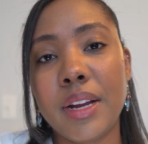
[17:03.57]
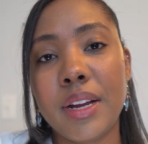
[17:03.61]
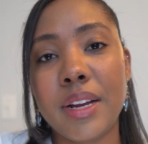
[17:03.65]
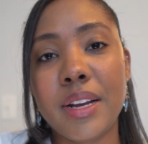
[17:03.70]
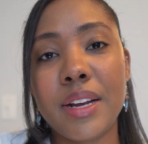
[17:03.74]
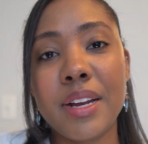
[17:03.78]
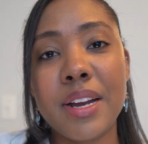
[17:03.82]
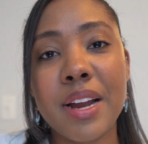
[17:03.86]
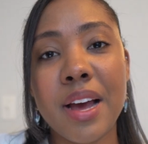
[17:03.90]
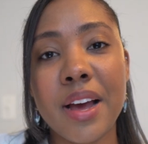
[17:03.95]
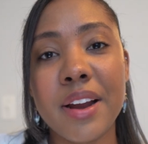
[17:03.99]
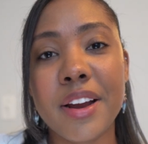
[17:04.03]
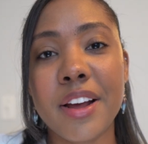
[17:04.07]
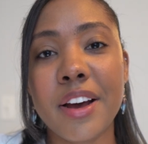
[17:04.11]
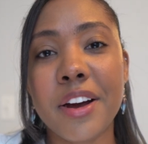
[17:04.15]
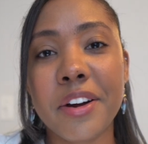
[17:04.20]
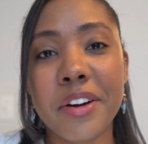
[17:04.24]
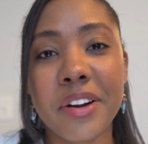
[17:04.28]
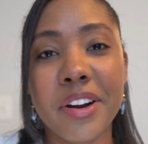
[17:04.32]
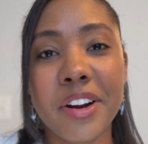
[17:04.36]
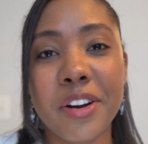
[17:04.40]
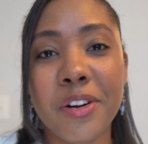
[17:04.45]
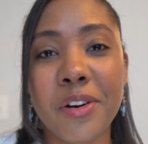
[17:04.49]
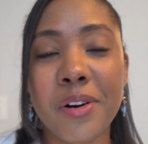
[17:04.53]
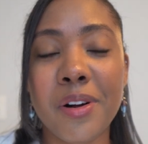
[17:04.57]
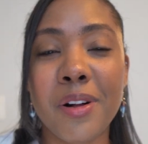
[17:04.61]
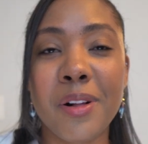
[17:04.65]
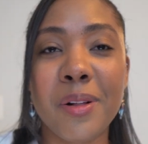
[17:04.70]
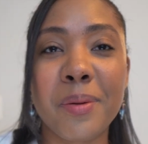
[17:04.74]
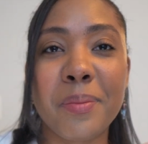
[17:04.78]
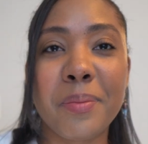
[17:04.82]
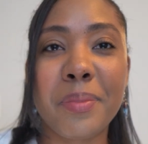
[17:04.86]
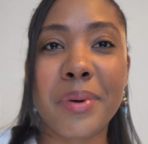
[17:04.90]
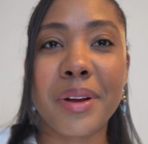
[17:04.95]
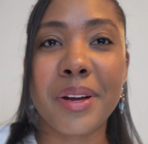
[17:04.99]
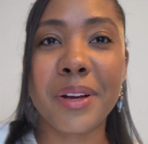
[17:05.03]
Not hard at
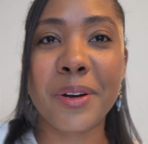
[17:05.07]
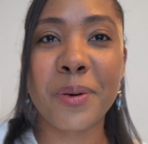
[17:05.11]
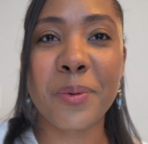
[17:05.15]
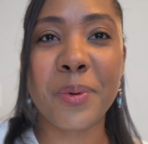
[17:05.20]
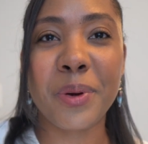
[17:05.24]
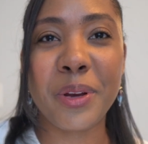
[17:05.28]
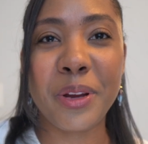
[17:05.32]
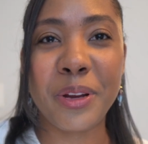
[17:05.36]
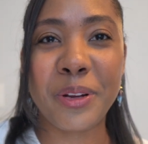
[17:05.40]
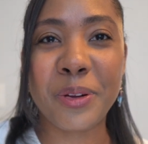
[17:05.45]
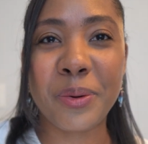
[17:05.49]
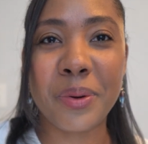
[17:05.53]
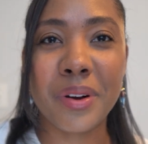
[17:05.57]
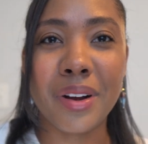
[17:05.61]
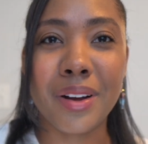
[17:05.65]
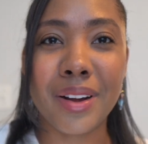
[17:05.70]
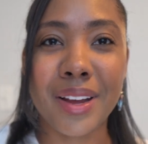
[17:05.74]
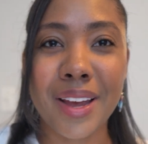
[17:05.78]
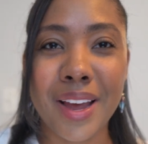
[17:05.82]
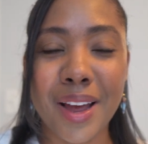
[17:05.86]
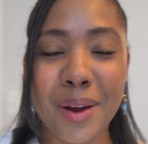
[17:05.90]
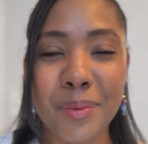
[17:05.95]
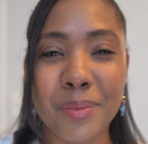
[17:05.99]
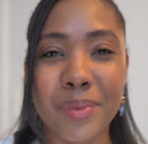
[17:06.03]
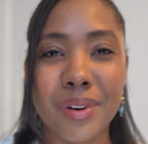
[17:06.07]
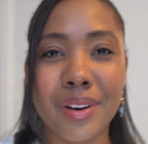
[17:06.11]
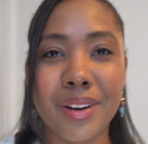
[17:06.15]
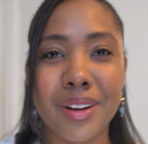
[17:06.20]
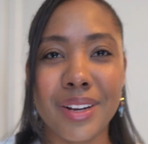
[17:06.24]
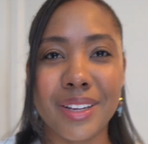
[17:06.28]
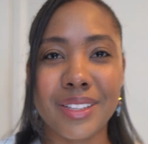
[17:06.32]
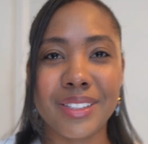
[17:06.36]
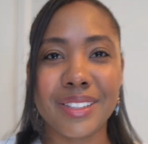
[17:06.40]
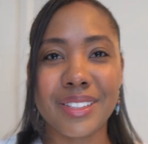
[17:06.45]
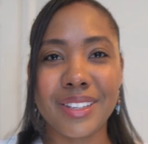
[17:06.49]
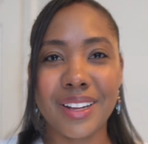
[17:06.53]
all, but when you do it on camera,
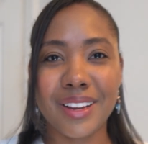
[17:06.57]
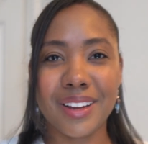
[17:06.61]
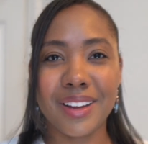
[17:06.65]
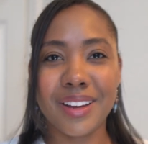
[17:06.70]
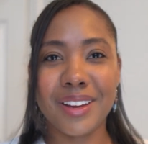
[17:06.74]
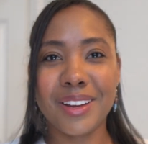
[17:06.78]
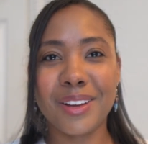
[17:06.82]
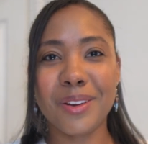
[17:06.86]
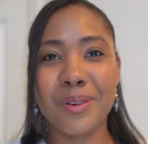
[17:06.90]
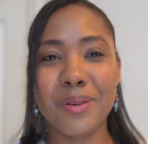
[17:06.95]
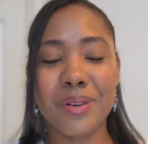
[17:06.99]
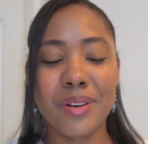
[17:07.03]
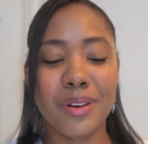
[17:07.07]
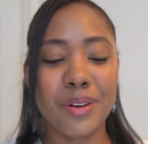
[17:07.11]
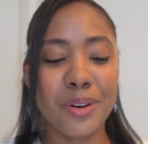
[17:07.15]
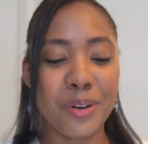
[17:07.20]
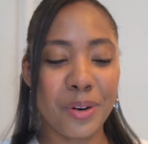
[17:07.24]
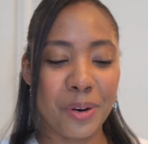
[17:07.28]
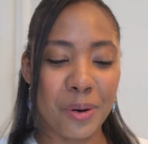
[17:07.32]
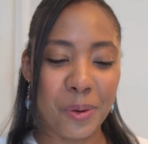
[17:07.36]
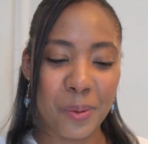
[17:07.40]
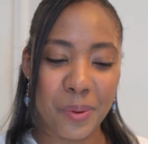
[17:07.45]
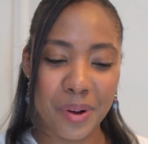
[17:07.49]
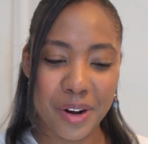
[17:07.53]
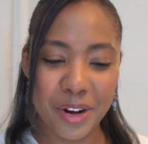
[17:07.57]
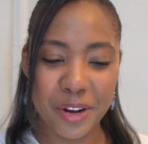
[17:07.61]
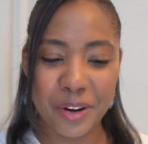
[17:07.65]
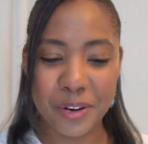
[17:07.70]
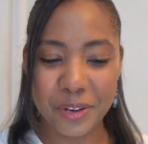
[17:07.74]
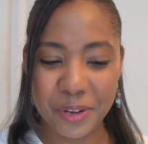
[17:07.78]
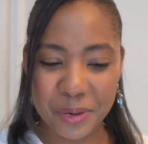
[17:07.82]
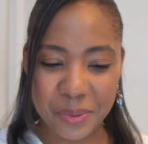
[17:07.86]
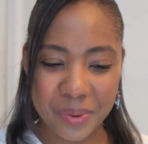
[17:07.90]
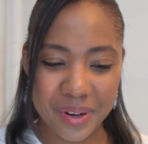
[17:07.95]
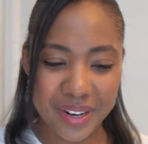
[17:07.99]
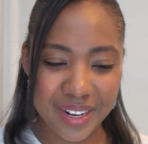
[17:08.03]
it's like, girl, what are you
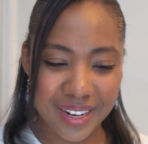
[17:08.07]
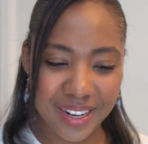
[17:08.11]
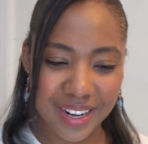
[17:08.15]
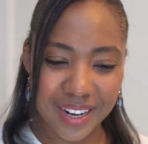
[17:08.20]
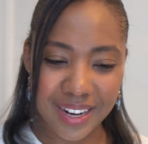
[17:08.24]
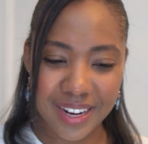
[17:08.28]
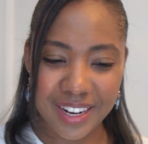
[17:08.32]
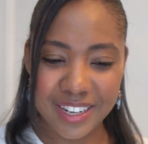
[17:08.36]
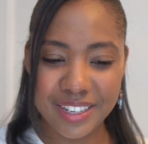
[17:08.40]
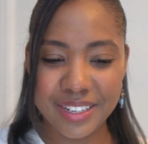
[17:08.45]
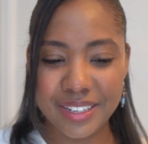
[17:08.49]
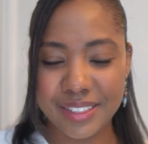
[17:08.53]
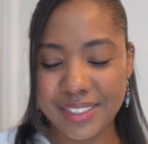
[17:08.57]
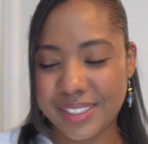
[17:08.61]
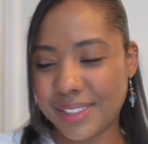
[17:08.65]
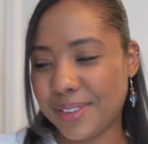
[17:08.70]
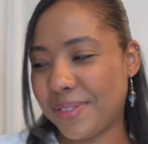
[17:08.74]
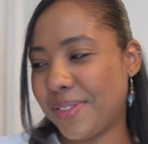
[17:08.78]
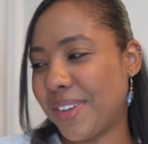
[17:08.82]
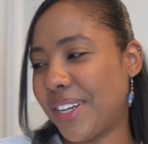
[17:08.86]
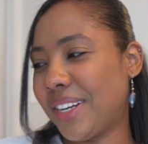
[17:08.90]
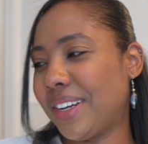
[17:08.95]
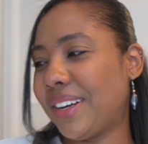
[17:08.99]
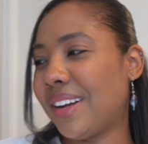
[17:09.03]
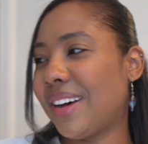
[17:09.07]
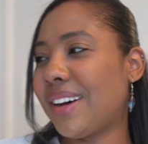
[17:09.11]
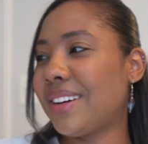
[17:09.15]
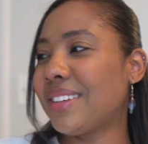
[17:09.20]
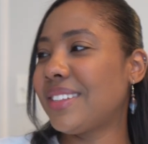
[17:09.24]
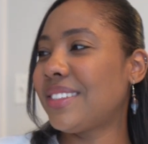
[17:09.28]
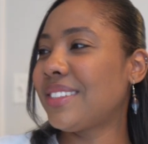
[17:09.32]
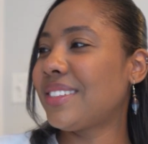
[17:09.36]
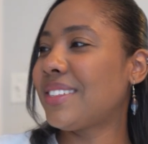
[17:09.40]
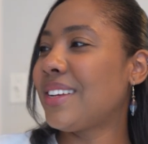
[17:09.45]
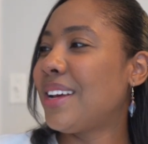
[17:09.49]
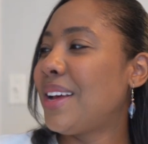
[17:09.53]
doing? Like, I just look very
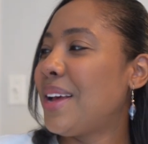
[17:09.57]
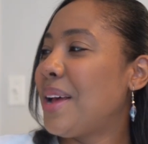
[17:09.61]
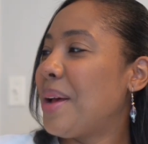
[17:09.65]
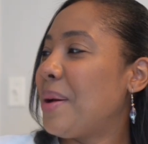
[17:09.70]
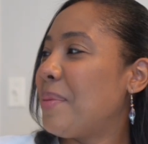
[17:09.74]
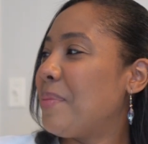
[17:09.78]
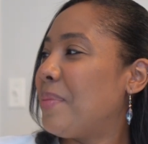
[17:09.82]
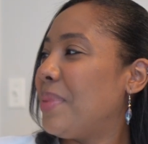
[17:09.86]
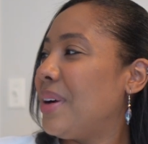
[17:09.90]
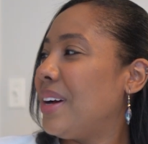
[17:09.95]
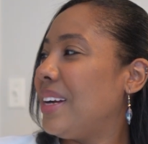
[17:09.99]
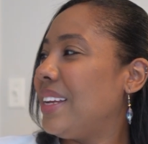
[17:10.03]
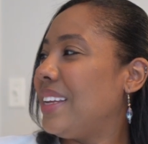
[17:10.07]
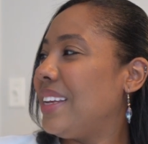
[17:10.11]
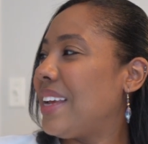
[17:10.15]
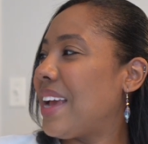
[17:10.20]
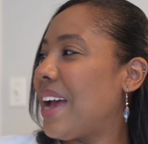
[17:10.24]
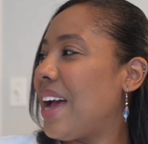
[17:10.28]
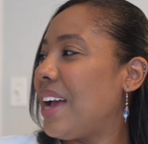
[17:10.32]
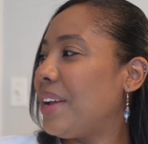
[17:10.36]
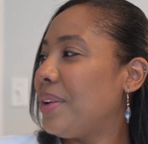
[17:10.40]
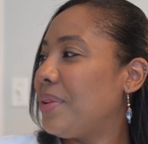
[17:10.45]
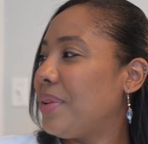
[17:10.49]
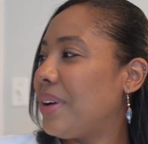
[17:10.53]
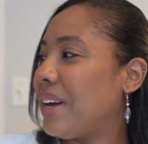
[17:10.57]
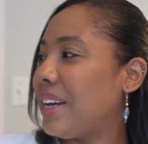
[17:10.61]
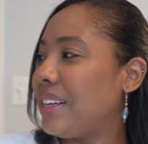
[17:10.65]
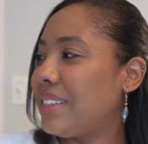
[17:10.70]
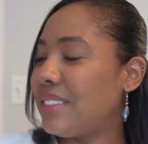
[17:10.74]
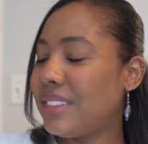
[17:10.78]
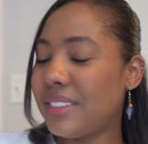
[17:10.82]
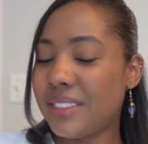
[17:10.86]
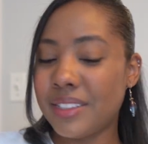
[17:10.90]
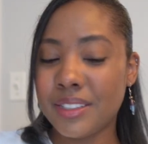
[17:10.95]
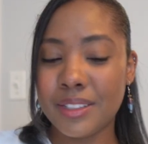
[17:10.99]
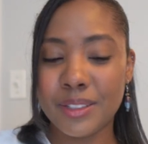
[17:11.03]
lost. But yeah, you guys,
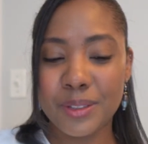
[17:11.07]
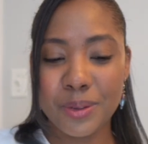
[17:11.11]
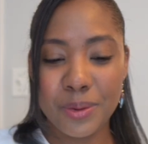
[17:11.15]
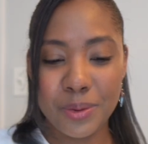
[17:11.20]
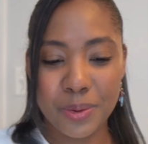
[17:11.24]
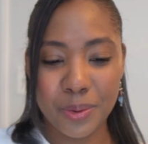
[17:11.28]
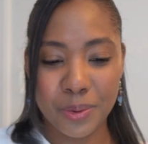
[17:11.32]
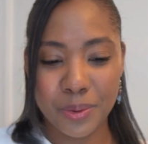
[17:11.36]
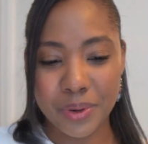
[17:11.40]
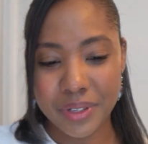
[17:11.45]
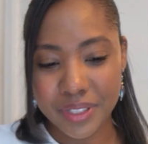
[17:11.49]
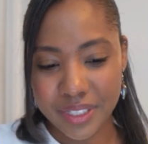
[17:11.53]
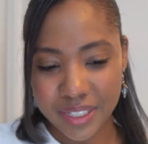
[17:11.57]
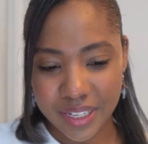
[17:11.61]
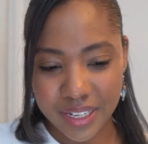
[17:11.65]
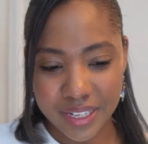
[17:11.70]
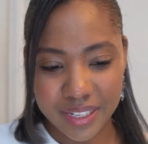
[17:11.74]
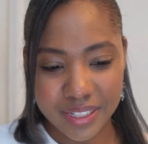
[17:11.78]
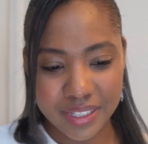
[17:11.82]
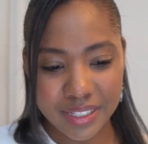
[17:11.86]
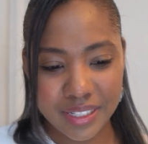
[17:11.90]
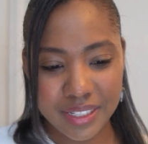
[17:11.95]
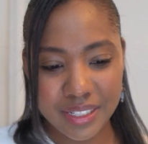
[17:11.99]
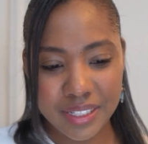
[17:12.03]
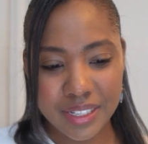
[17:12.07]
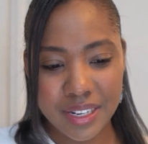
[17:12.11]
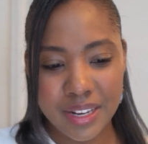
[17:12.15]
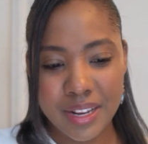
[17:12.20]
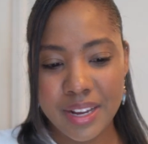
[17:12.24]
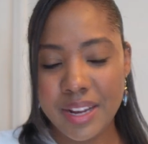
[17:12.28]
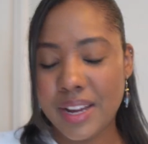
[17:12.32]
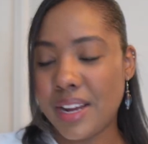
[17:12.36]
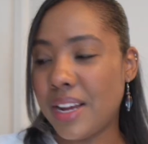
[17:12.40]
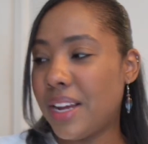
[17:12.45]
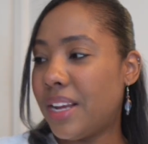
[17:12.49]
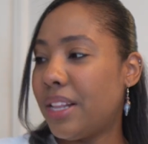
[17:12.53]
this is gorgeous.
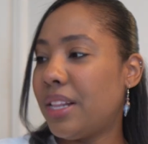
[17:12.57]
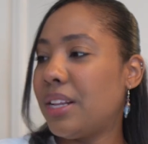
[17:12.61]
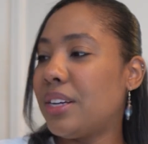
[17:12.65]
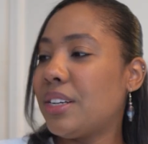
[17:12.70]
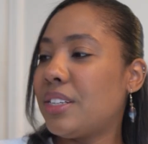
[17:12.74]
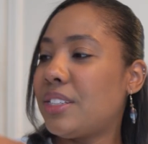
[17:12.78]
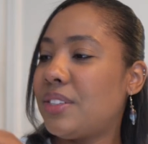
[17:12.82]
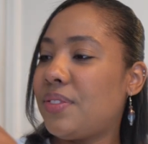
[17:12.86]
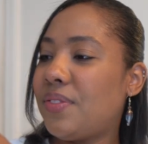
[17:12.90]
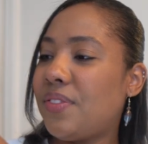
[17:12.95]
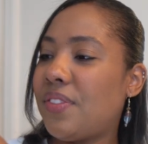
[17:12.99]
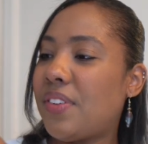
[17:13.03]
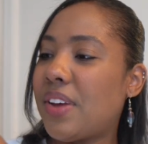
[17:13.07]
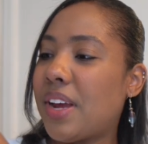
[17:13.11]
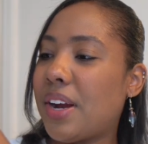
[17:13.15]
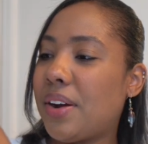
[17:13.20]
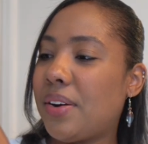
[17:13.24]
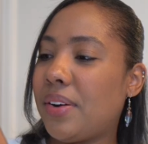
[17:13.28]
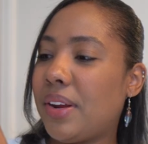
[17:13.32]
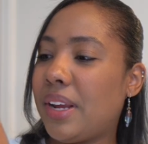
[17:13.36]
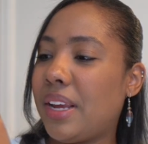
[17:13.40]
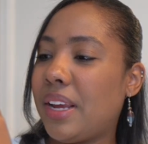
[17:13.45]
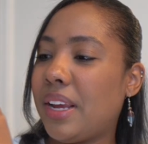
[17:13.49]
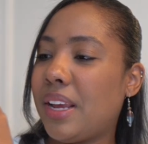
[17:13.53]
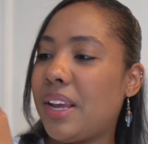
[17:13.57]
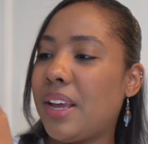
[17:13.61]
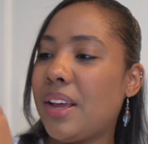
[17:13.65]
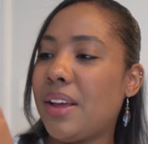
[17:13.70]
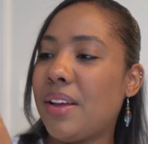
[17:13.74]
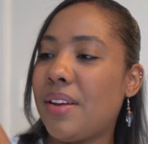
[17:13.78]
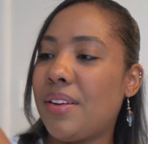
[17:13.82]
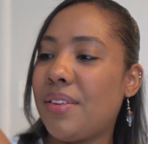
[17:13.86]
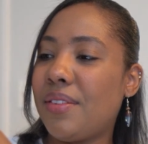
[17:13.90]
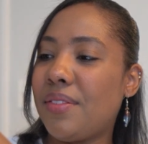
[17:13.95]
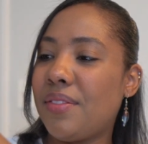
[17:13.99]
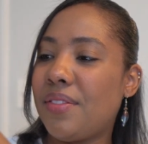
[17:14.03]
It looks very,
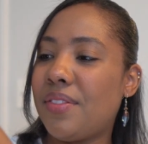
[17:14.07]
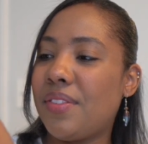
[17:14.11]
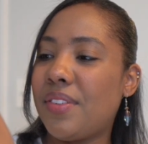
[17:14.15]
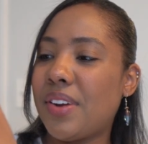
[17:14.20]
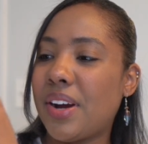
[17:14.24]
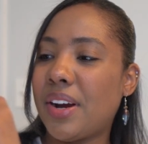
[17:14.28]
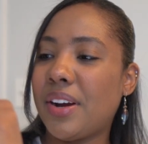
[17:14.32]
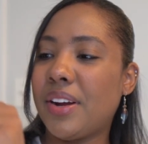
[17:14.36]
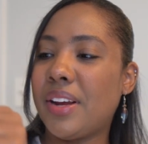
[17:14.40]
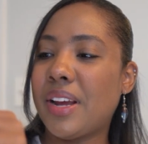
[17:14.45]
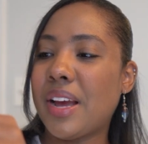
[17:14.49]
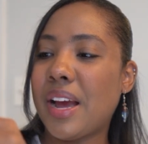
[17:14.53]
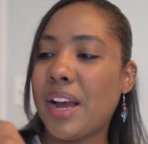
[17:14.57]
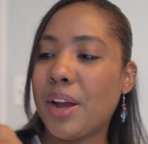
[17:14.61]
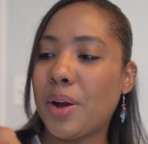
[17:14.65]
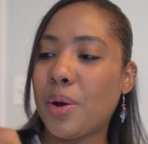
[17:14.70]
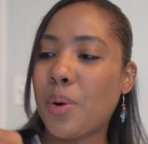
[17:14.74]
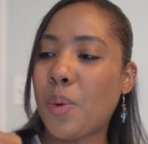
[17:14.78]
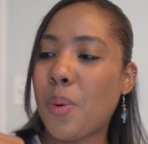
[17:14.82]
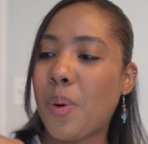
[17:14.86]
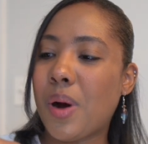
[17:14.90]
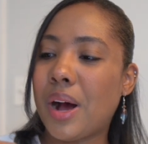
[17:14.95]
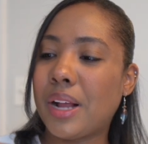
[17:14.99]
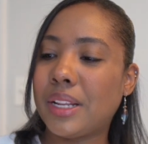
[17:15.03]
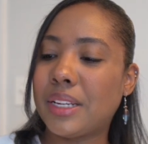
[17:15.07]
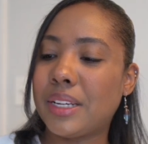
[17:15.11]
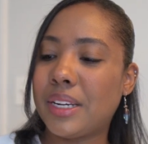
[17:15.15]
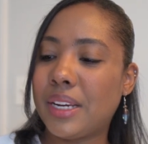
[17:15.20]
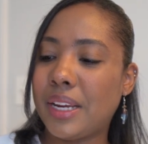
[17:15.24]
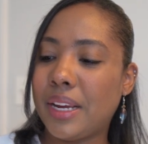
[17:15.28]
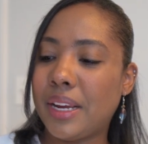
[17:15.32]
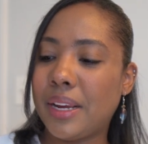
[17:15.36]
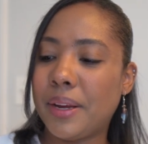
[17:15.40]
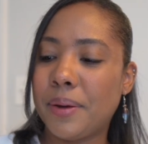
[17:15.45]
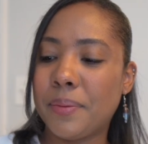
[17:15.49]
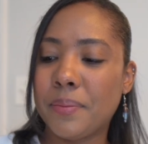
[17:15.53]
very high
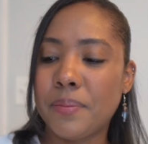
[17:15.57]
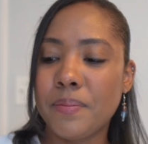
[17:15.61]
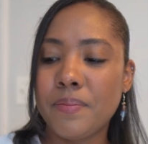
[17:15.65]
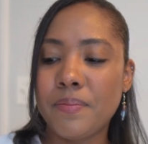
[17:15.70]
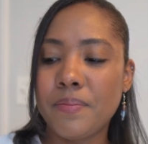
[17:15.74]
quality.